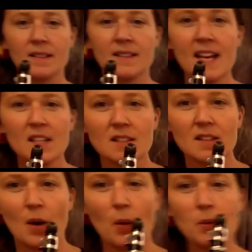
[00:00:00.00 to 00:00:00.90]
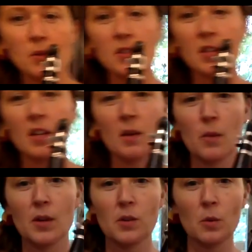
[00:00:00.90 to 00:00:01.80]
That note, when
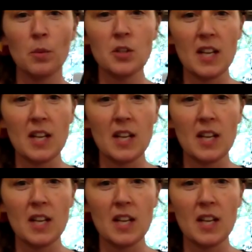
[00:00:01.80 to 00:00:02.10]
you don't push